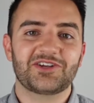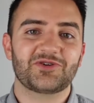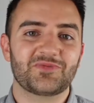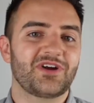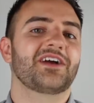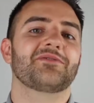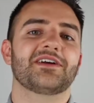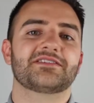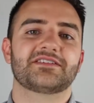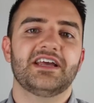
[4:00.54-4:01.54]
your
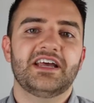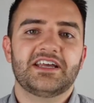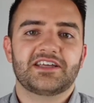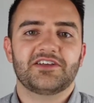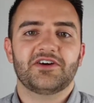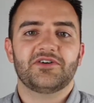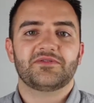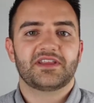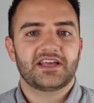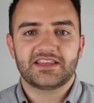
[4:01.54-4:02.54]
progress.
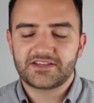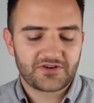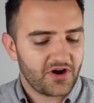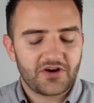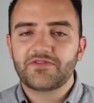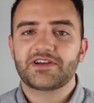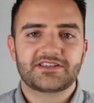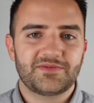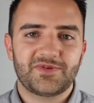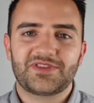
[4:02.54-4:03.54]
These are all very
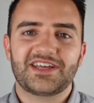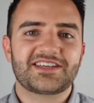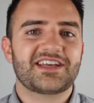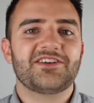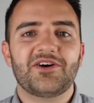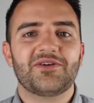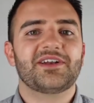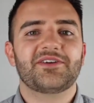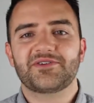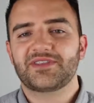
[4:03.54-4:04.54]
simple things. I know
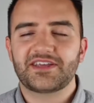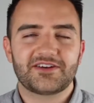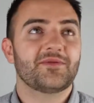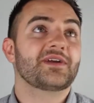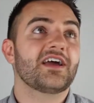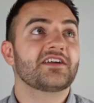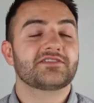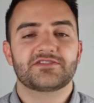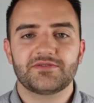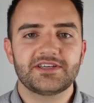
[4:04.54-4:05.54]
you're thinking, oh my gosh,
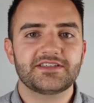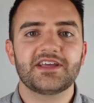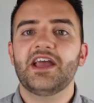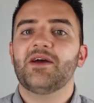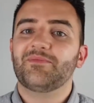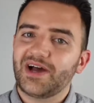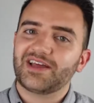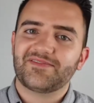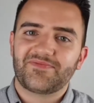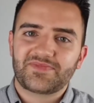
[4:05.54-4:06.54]
it's so easy.
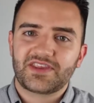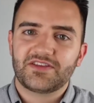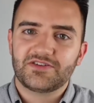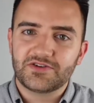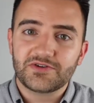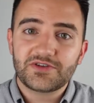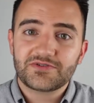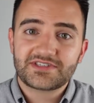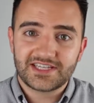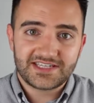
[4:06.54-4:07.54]
But do you
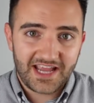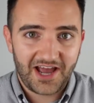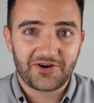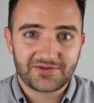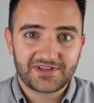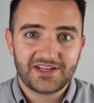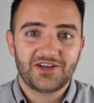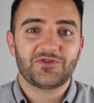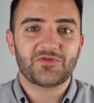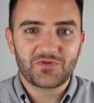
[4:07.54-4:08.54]
sit down
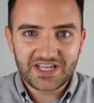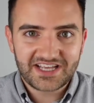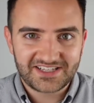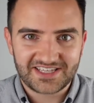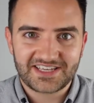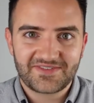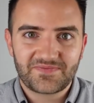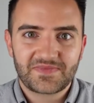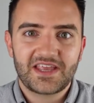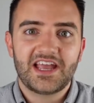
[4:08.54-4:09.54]
weekly
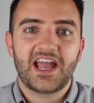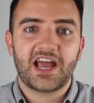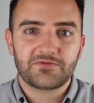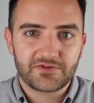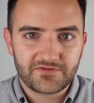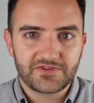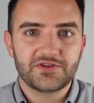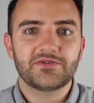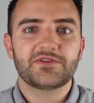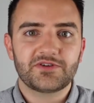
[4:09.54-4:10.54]
and
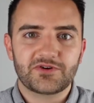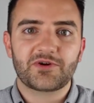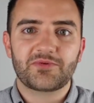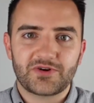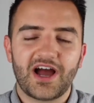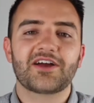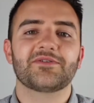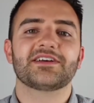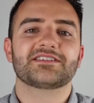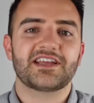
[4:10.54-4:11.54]
review your
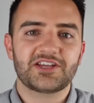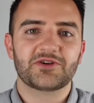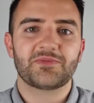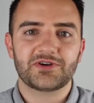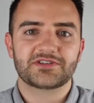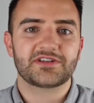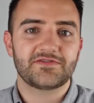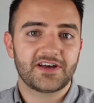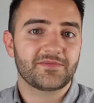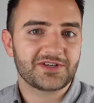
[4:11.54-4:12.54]
progress in your personal
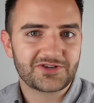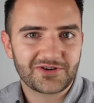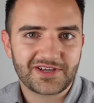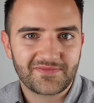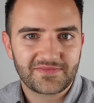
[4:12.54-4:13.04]
development journey?